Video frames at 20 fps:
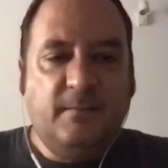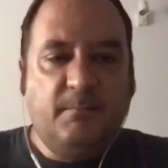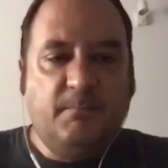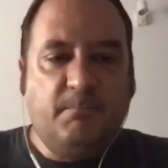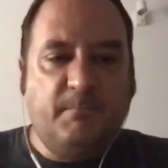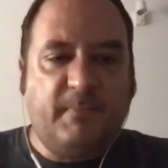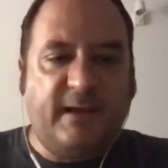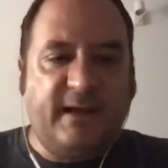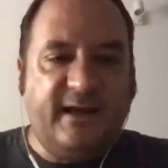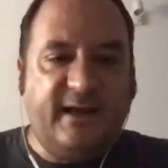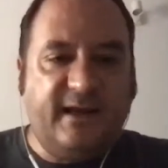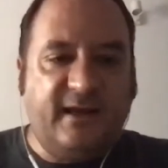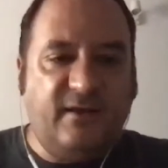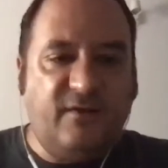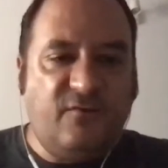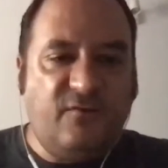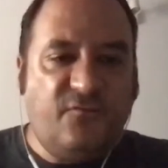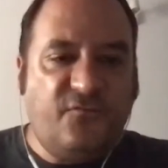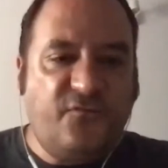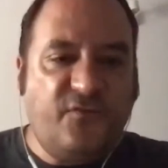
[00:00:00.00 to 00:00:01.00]

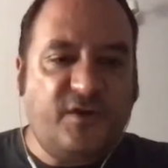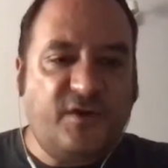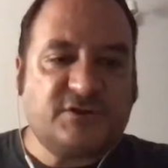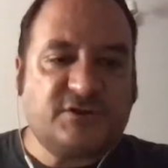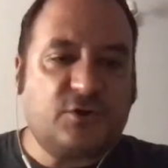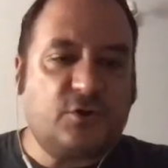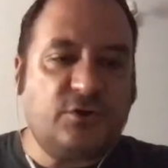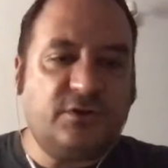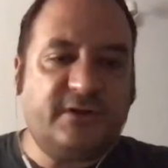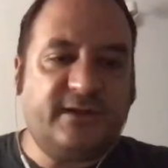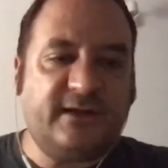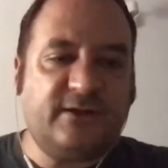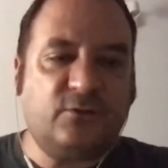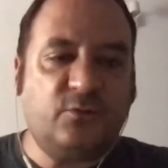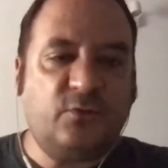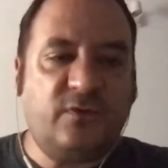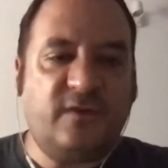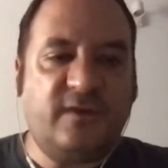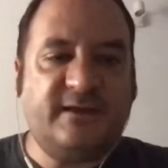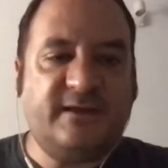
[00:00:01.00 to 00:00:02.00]
my first contact
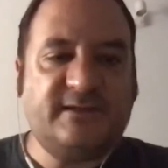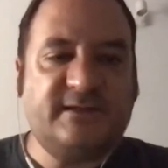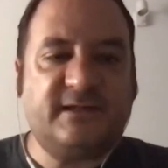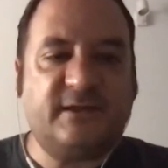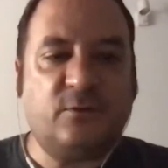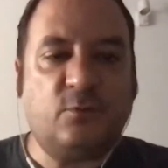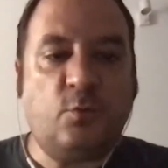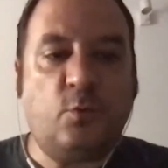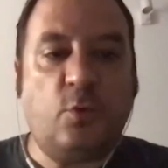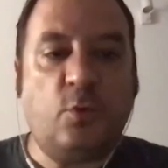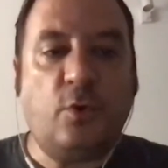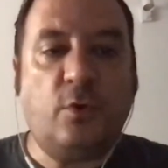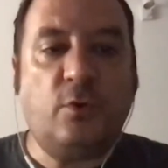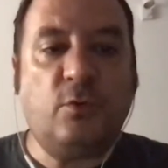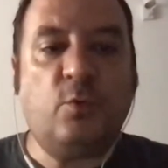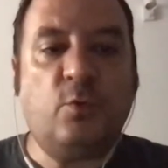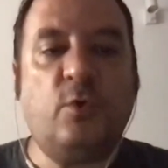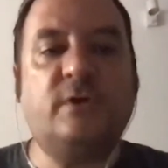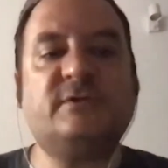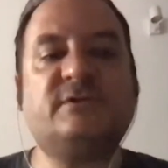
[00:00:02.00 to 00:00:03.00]
with the Eastern
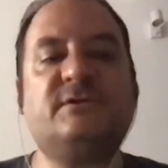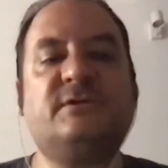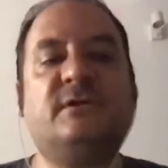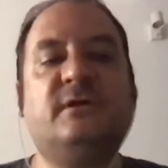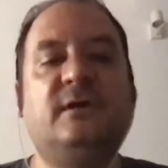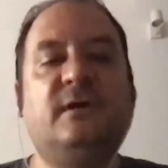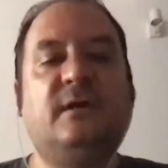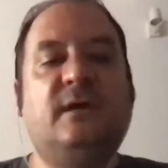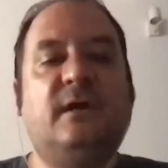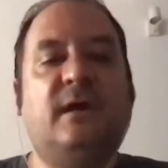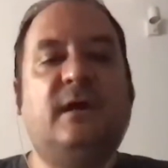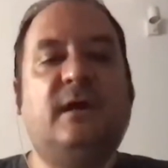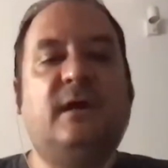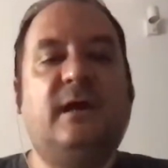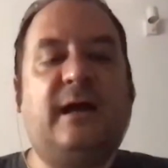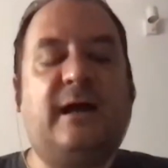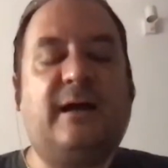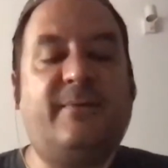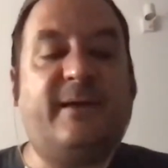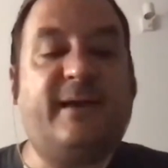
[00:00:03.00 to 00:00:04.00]
world was
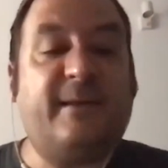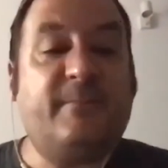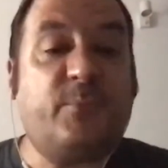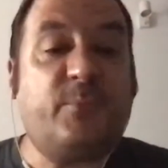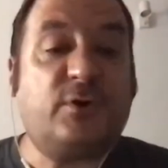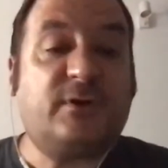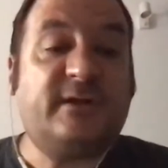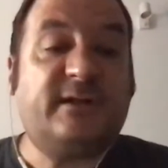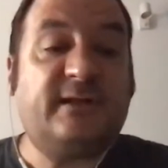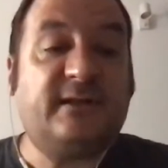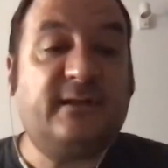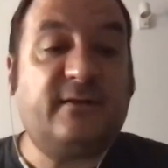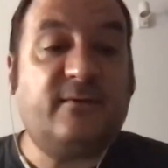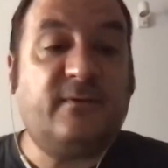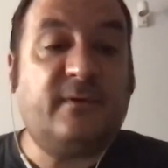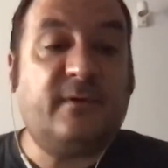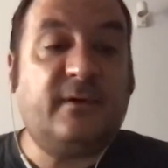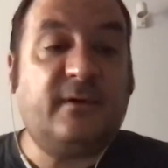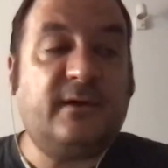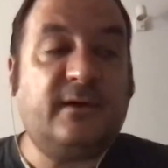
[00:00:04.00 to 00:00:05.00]
a very important
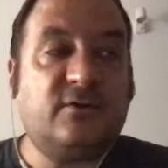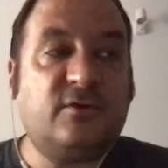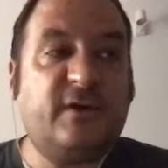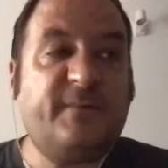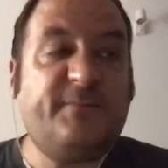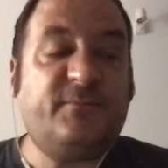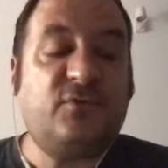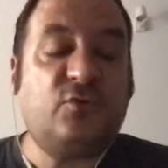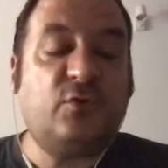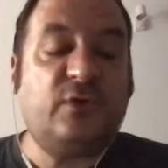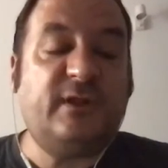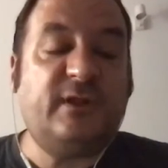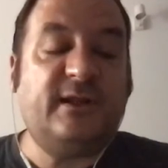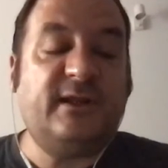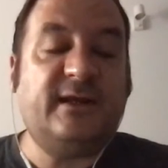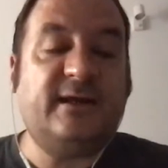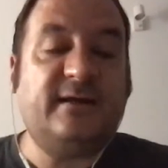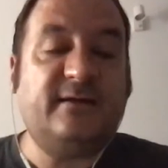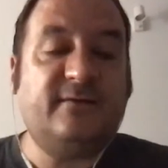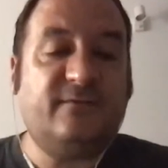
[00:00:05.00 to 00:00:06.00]
trip to
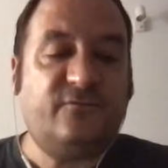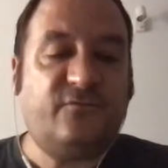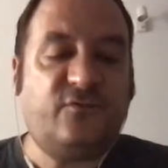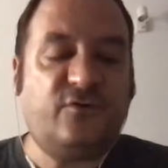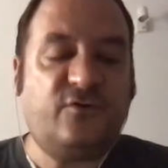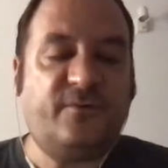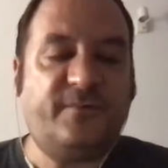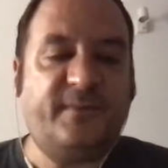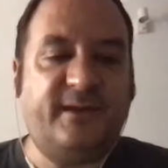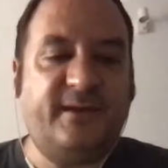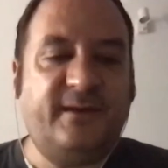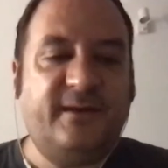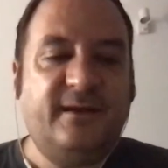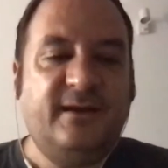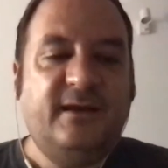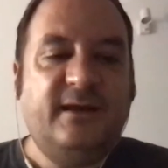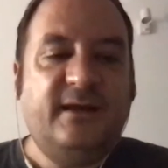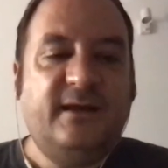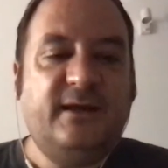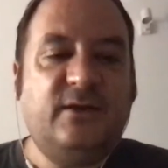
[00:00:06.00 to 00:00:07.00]
India for me.
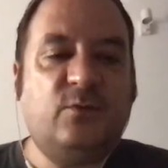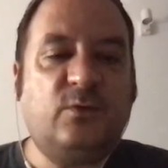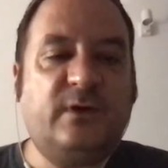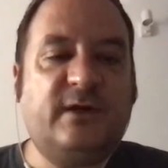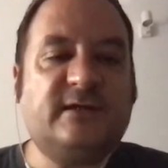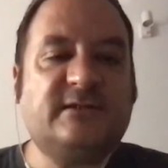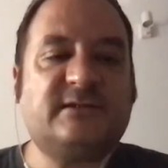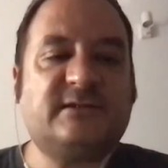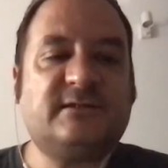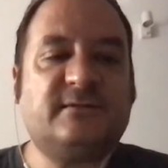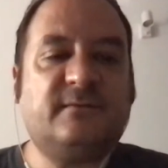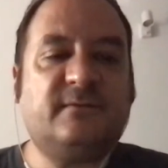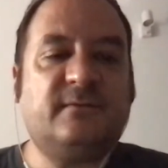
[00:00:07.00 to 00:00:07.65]
It was